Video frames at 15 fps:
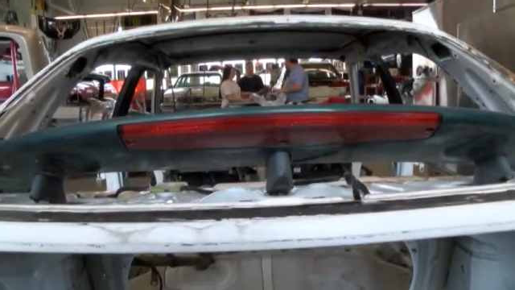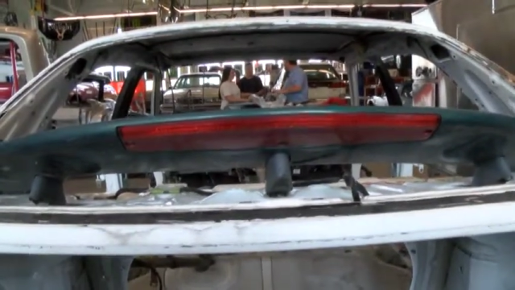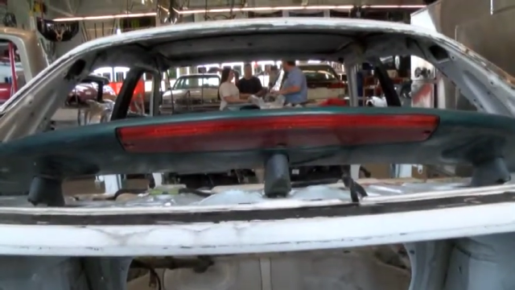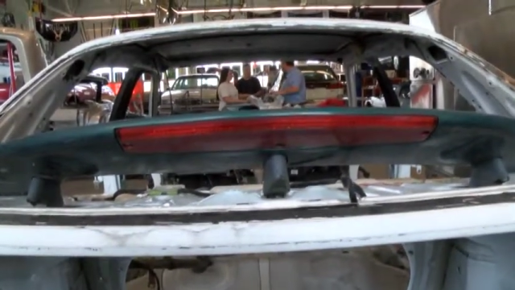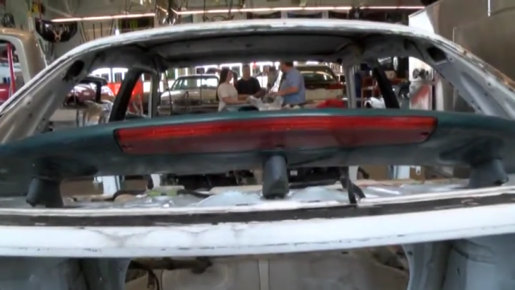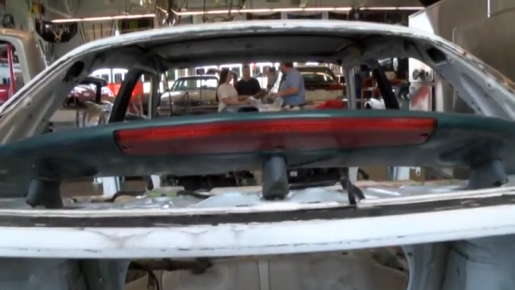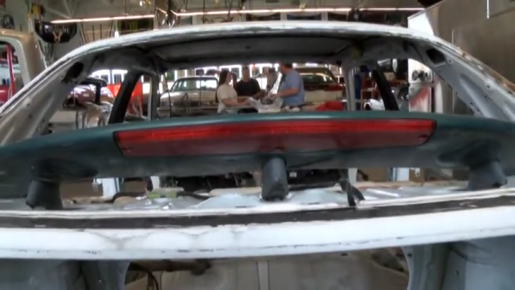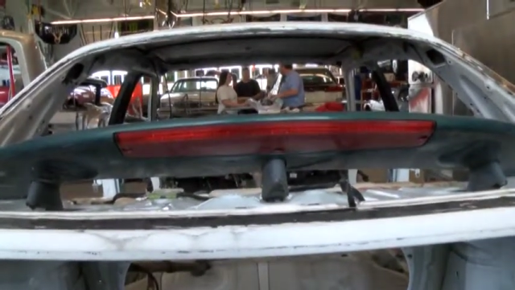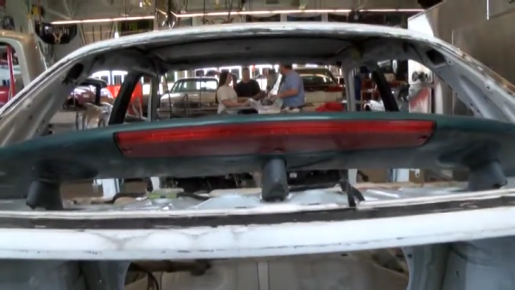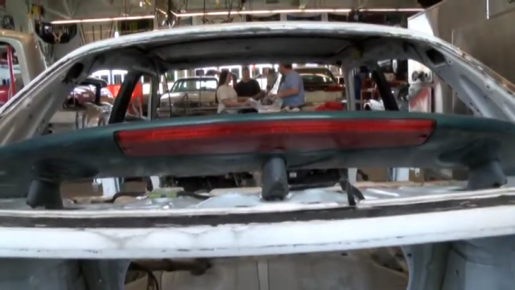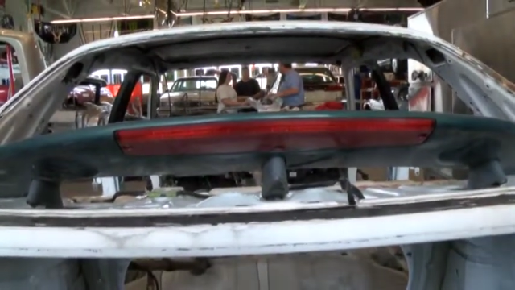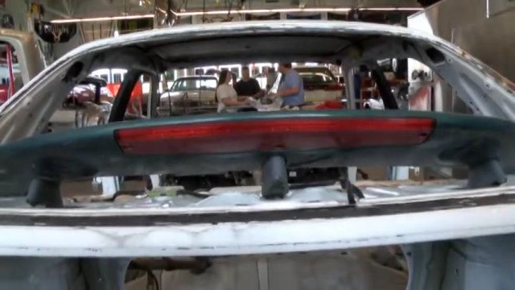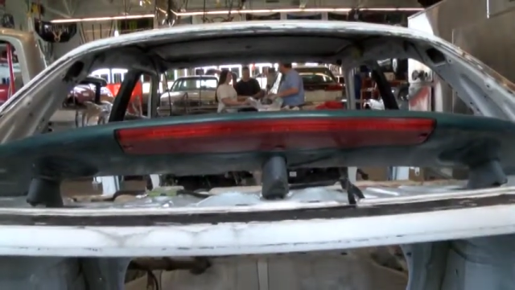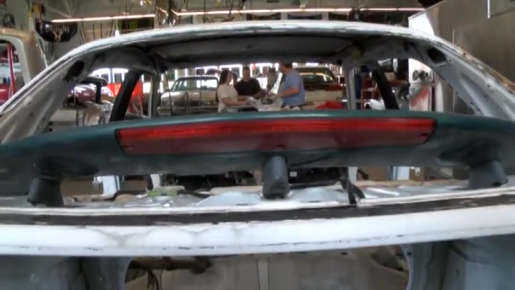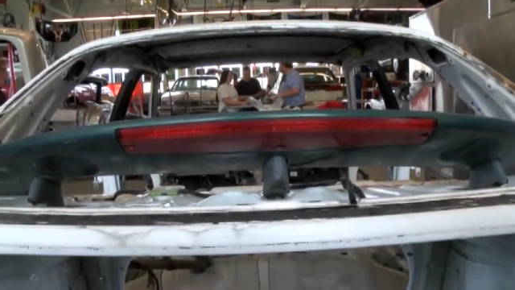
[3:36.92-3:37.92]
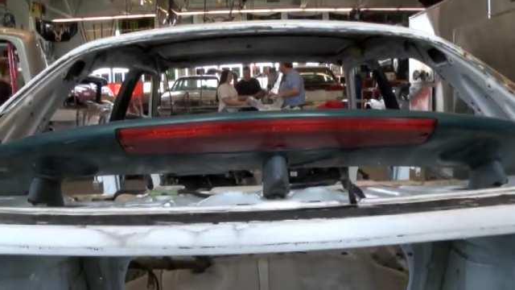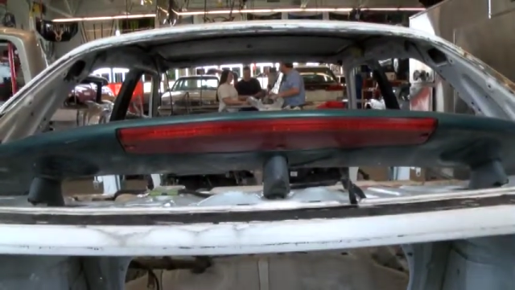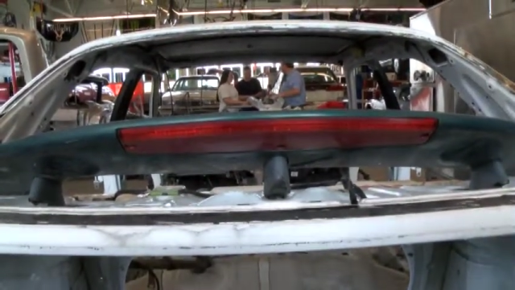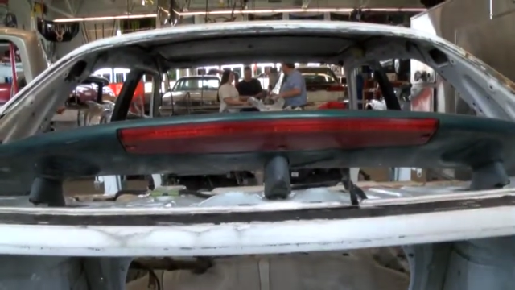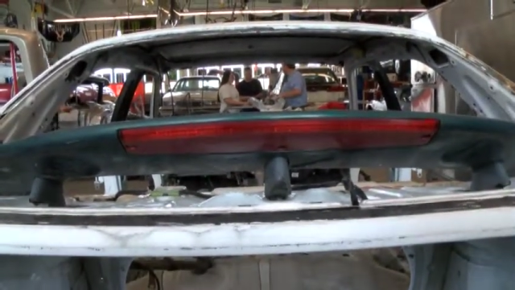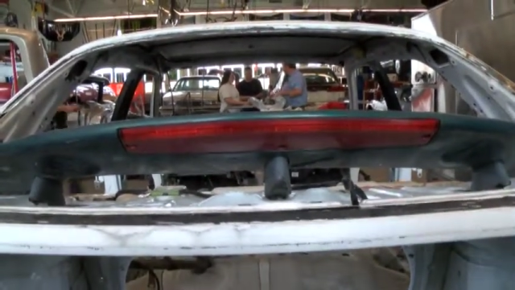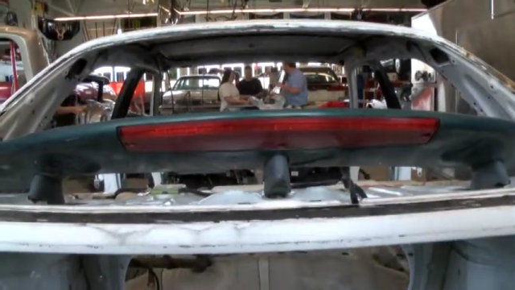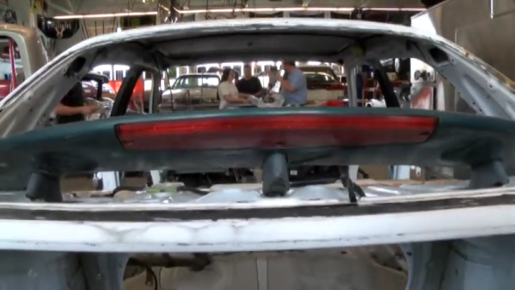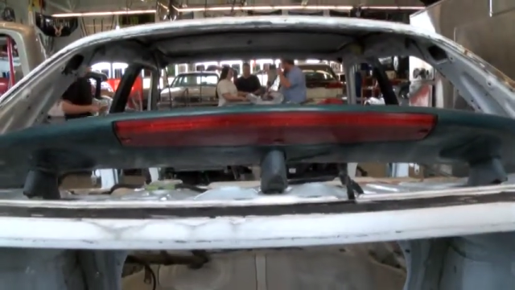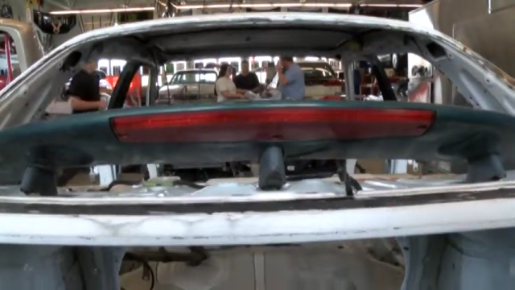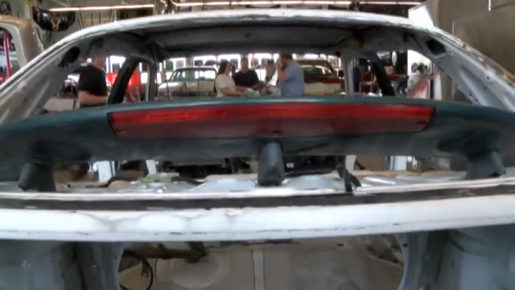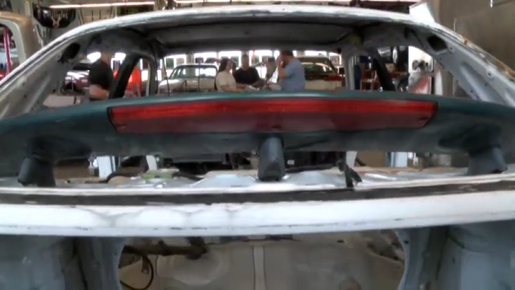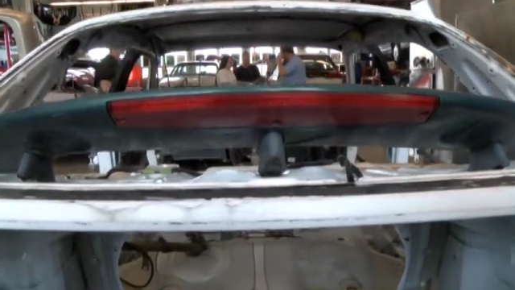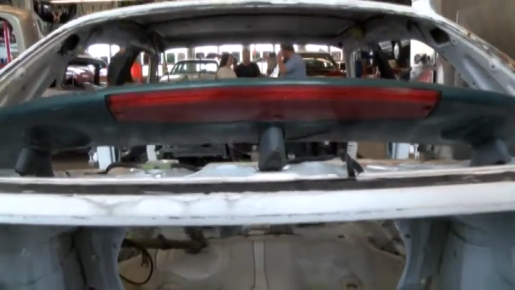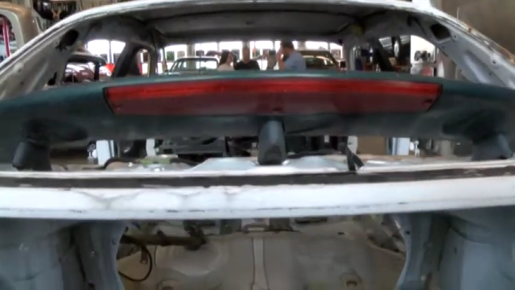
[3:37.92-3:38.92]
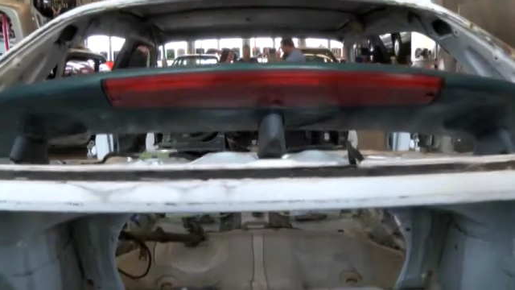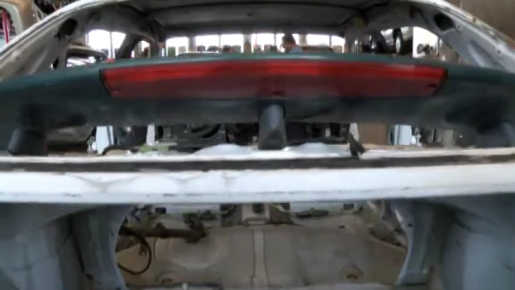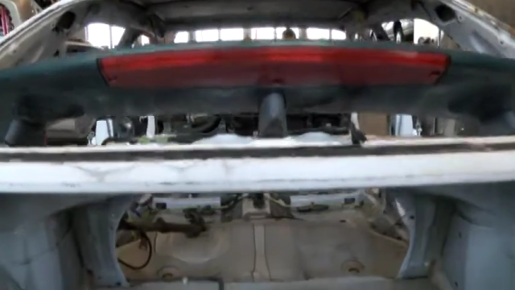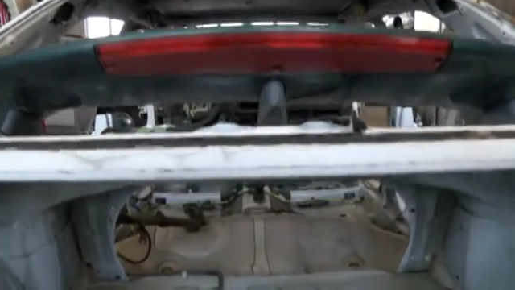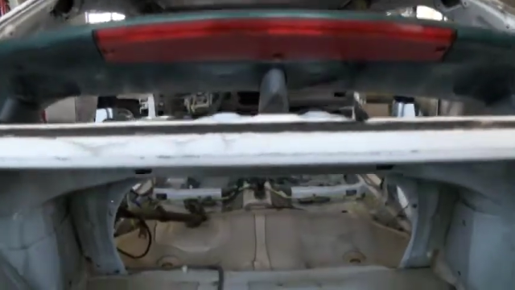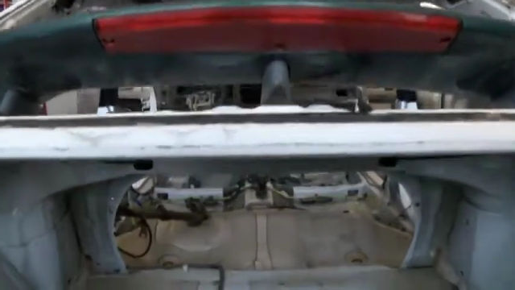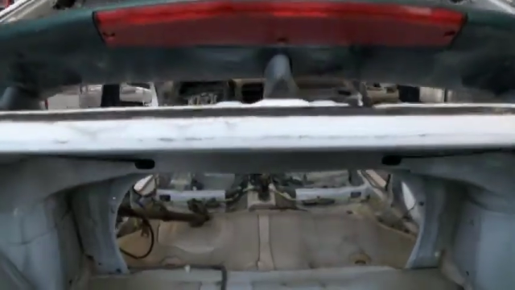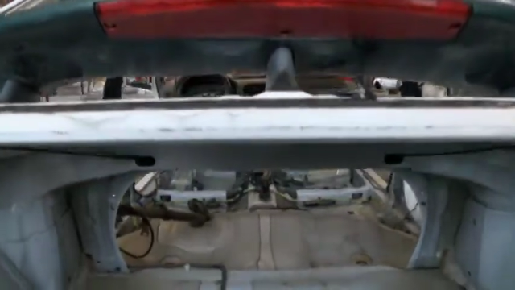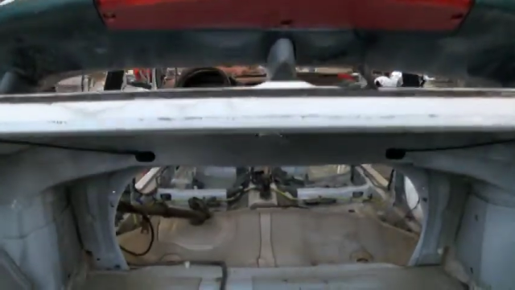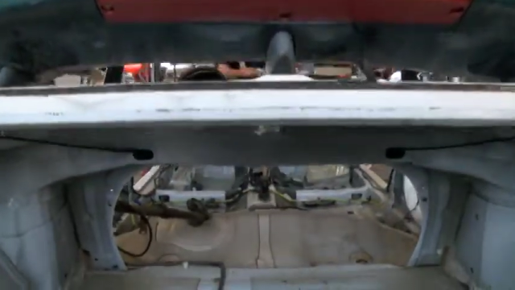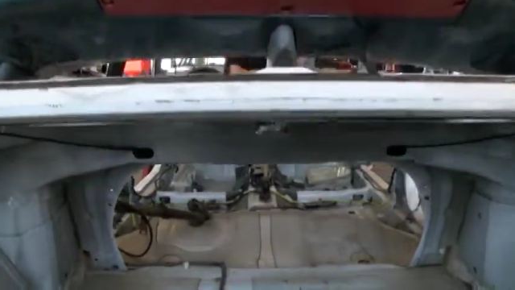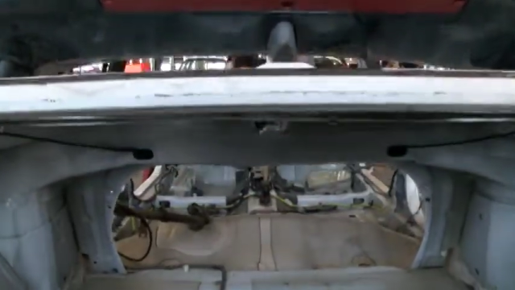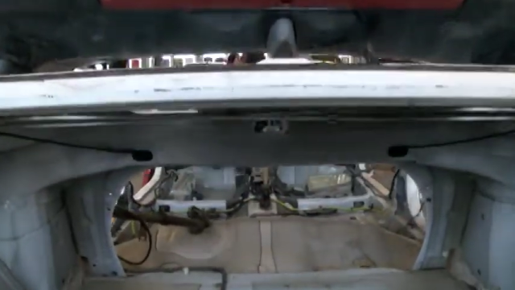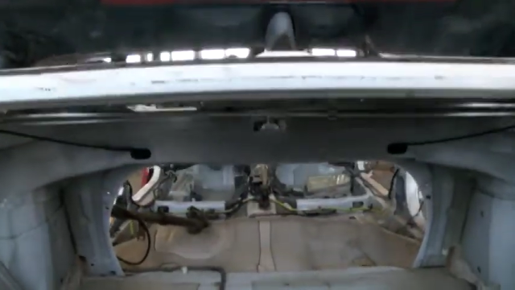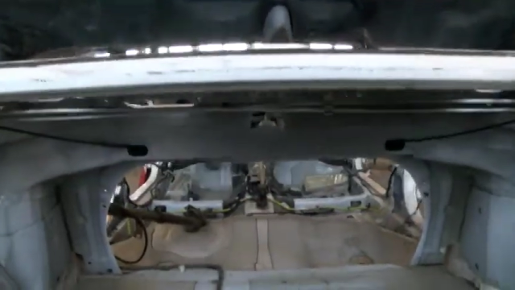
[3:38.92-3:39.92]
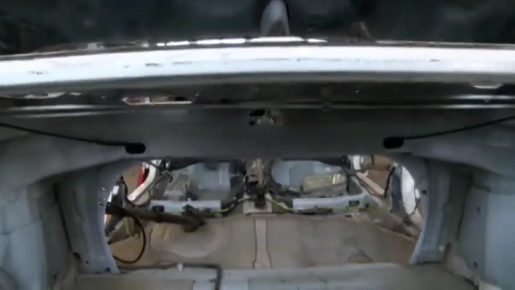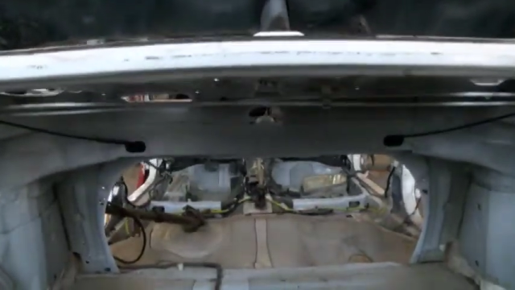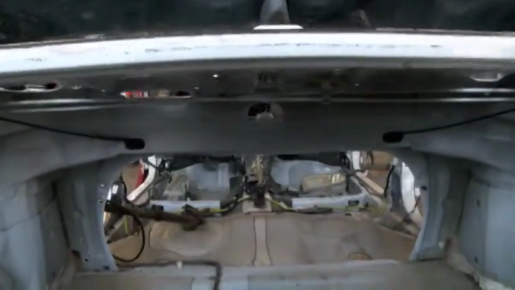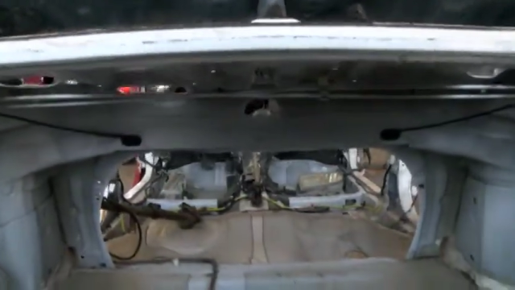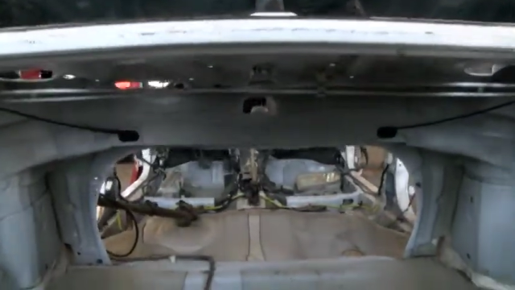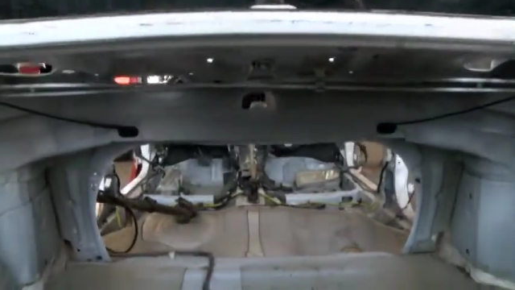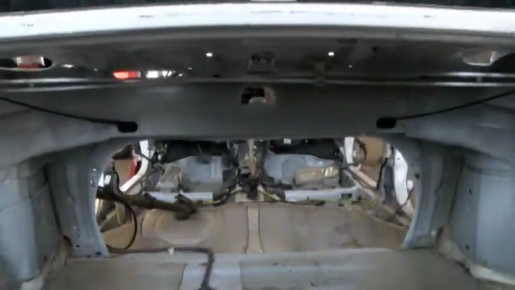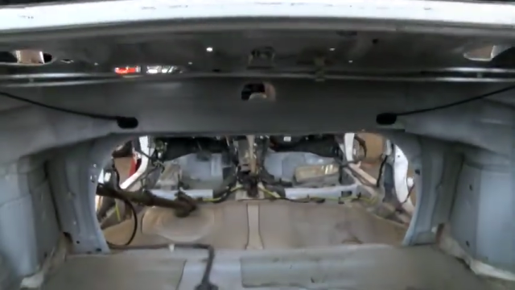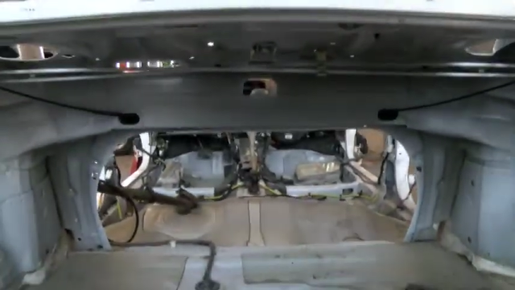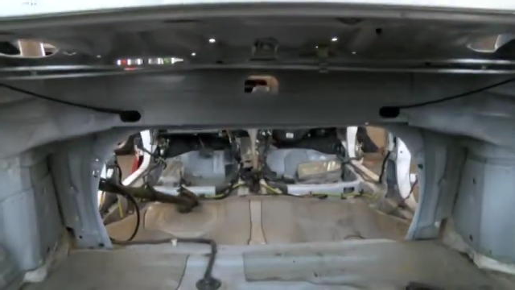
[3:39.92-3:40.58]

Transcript: Nobody's mouth can be seen.